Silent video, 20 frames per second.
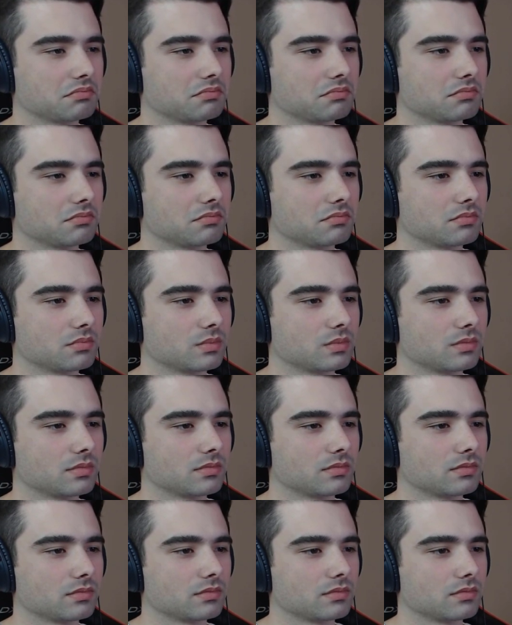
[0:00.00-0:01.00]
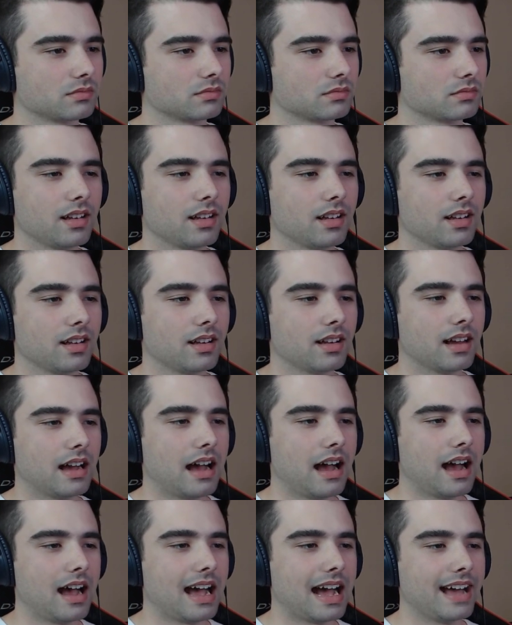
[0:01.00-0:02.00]
Come on then!
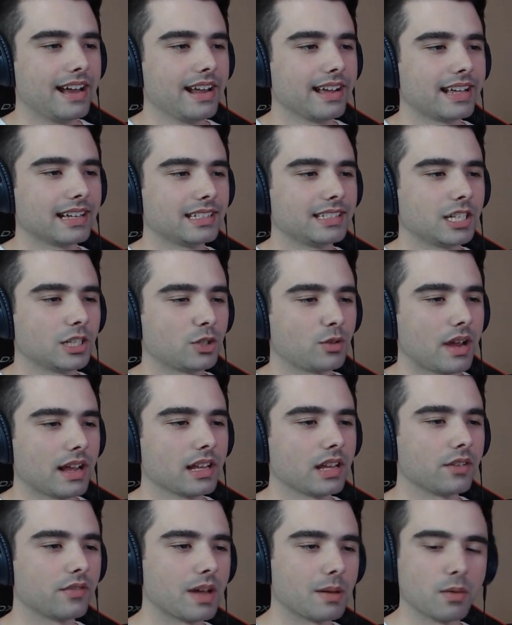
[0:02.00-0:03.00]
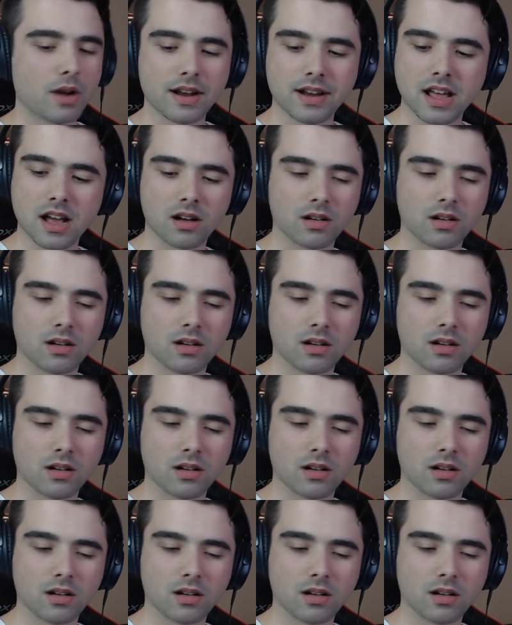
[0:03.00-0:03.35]
Ah, Anakin's distracting them right now.